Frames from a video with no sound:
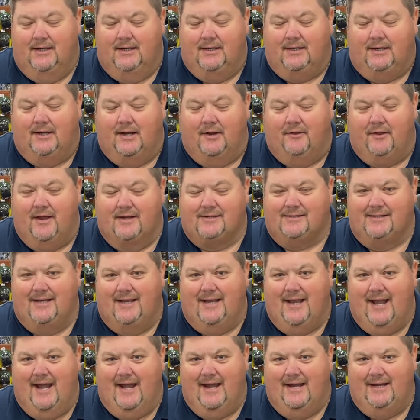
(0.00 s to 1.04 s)
You know, that's
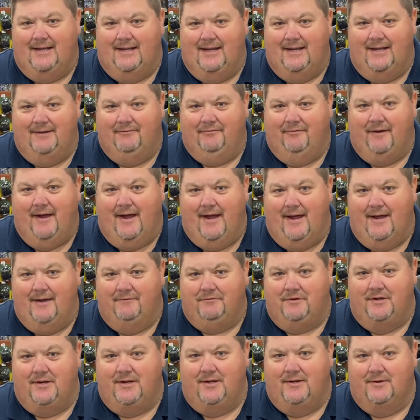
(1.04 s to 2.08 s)
95
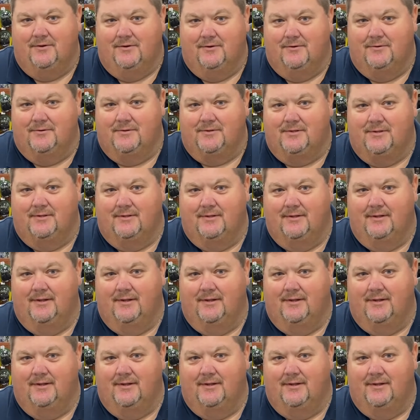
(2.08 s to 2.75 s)
years.